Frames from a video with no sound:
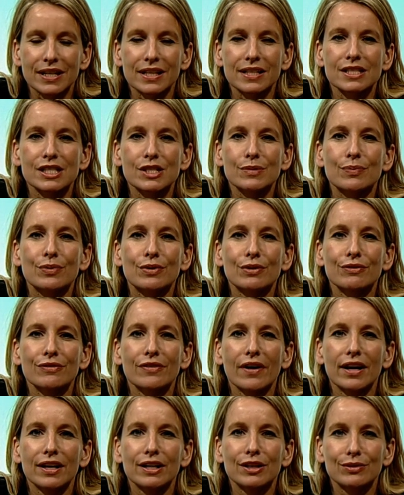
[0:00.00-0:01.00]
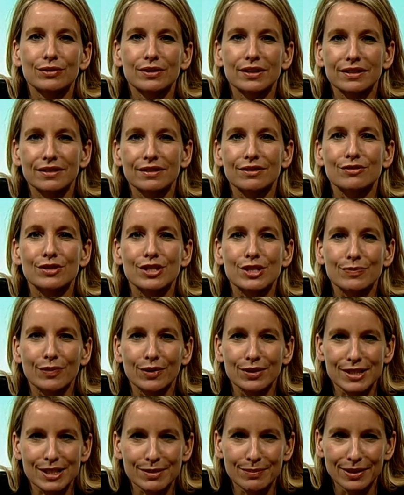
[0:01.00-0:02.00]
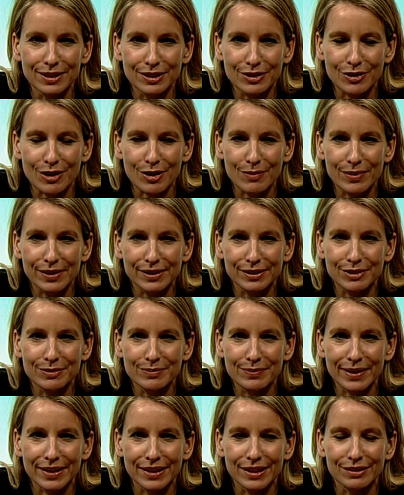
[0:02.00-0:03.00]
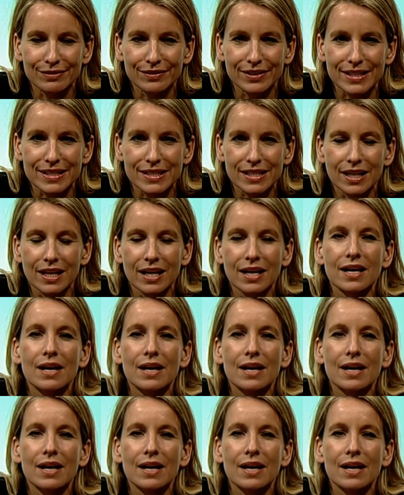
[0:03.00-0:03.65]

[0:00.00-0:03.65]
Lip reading: Gallen's profile unit, Responsible Corporate Competitiveness.